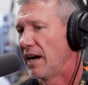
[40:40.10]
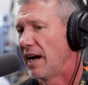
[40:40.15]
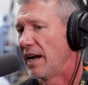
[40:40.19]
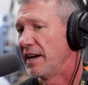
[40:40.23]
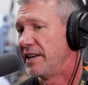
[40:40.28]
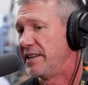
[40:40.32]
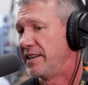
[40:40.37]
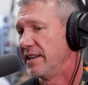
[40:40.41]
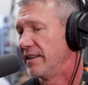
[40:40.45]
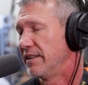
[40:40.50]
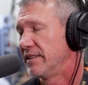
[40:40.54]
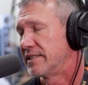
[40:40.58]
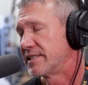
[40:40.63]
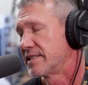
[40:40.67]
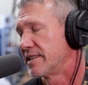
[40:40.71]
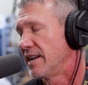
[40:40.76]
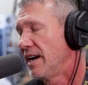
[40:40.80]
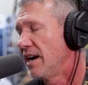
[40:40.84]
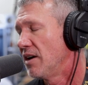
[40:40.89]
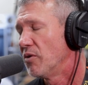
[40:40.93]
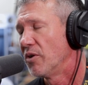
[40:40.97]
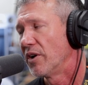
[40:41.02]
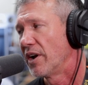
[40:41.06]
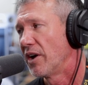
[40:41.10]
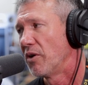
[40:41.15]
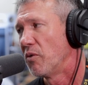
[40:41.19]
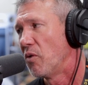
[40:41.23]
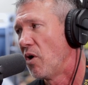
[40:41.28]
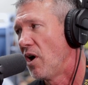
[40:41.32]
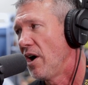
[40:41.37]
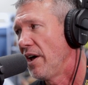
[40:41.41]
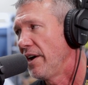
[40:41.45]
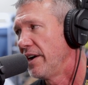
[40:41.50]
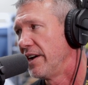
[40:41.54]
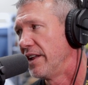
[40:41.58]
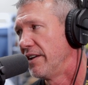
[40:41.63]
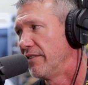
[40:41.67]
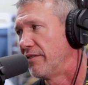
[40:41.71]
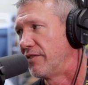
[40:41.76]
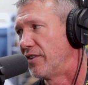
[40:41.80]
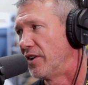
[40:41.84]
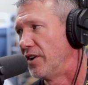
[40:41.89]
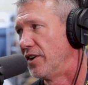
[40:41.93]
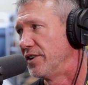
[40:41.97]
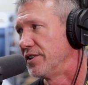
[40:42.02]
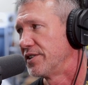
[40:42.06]
I, it's not what I wanted at
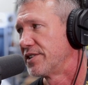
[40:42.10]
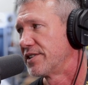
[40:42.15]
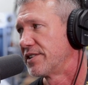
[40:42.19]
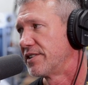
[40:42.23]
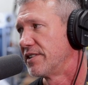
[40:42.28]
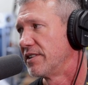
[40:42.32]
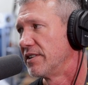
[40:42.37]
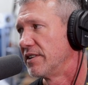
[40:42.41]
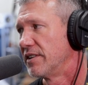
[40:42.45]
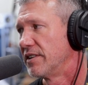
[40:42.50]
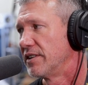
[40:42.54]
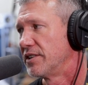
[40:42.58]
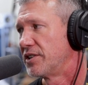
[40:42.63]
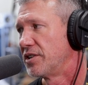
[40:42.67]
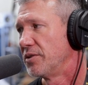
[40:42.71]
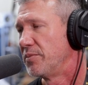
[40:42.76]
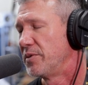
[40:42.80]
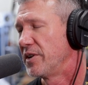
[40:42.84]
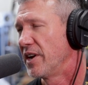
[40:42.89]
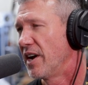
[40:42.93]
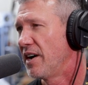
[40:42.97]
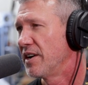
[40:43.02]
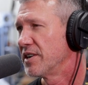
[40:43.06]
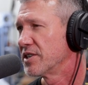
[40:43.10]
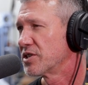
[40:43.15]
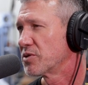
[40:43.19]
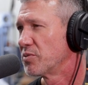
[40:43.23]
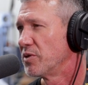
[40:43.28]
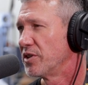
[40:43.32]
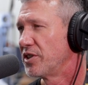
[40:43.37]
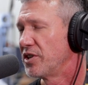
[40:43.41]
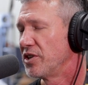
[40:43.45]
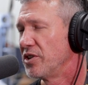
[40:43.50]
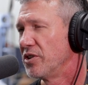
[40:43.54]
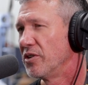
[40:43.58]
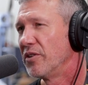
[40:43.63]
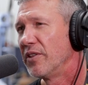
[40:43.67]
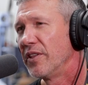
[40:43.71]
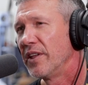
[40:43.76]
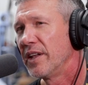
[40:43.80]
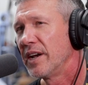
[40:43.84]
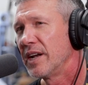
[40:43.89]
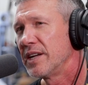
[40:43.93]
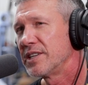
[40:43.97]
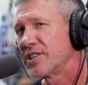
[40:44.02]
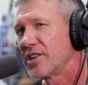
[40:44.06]
first, yeah. to be honest with you. And
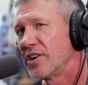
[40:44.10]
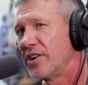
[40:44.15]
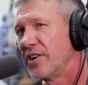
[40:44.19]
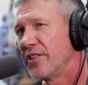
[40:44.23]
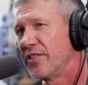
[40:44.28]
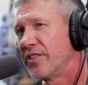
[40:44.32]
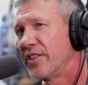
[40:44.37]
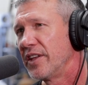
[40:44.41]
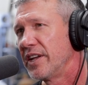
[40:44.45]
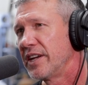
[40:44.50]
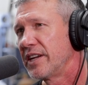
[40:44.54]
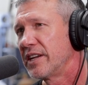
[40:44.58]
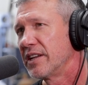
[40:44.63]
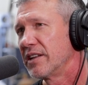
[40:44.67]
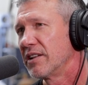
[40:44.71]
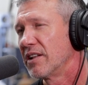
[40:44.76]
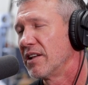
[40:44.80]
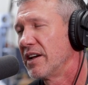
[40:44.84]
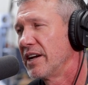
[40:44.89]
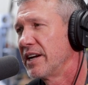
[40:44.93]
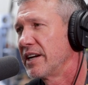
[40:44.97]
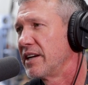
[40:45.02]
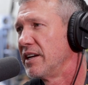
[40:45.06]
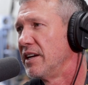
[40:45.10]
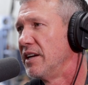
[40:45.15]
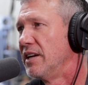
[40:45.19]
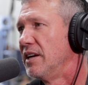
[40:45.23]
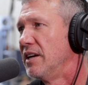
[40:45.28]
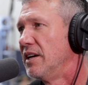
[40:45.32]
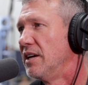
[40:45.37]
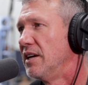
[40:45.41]
then I started thinking like,